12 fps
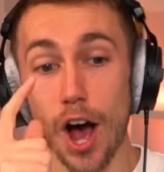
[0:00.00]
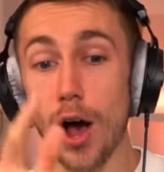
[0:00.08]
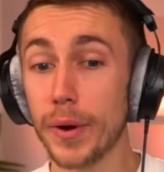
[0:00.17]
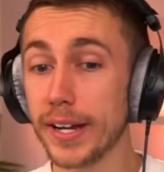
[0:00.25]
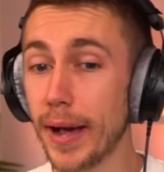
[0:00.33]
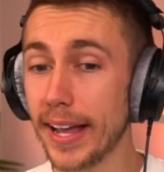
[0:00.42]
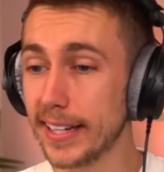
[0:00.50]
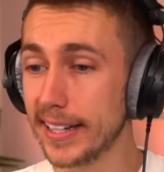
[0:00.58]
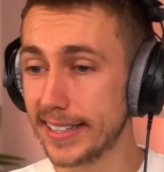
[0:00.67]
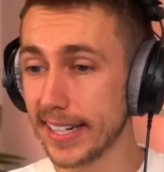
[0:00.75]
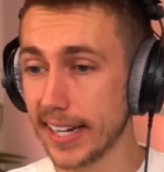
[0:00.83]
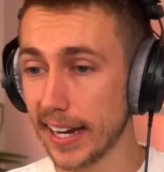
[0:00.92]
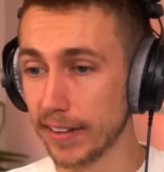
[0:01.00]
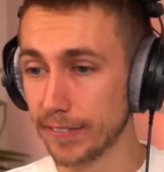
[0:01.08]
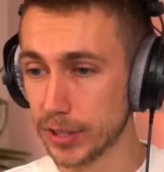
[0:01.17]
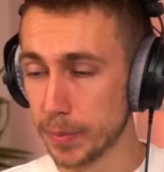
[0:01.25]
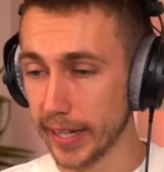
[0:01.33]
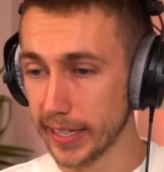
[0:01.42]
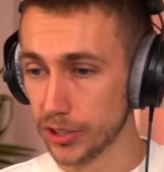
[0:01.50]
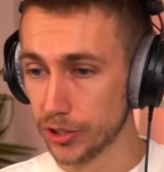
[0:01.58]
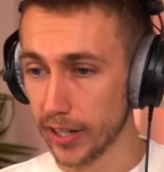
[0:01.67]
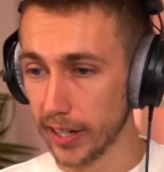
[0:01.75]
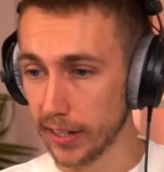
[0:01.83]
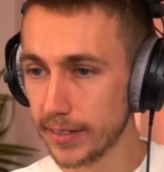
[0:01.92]
Oh, wait. He did get it for spilling his
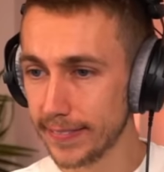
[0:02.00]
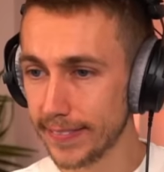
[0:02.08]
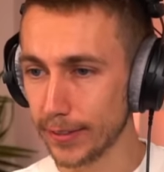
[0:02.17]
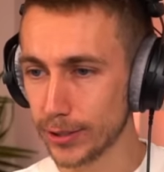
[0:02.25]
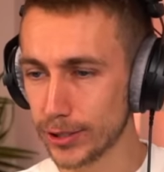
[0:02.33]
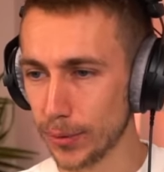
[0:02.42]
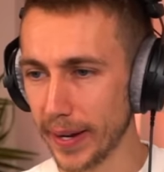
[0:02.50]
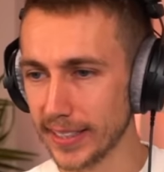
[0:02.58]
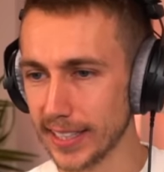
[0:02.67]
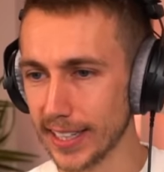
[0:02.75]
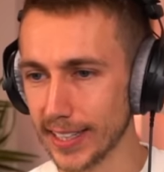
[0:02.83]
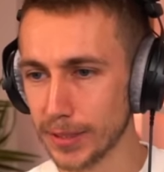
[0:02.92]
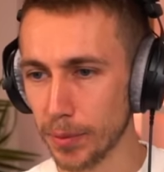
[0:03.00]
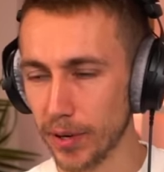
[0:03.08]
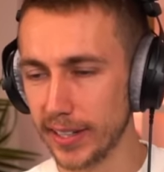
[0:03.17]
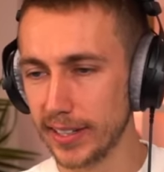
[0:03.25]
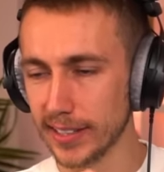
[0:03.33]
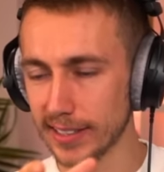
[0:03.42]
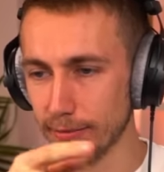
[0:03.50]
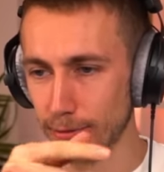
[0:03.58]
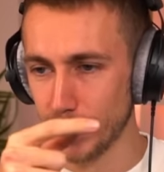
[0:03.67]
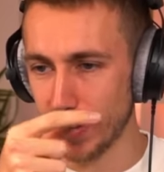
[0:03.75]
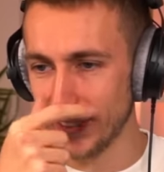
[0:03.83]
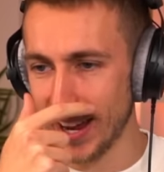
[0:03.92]
drink. They're also wasted at this point, except for
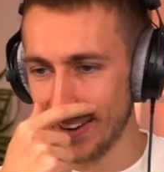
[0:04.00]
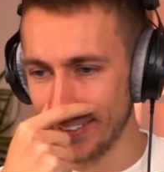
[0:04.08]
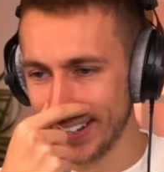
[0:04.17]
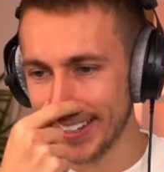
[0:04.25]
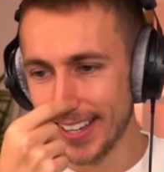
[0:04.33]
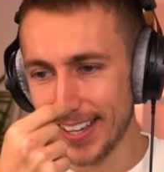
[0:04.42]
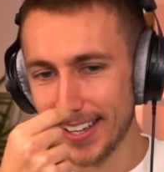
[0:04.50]
Reeve and Harry.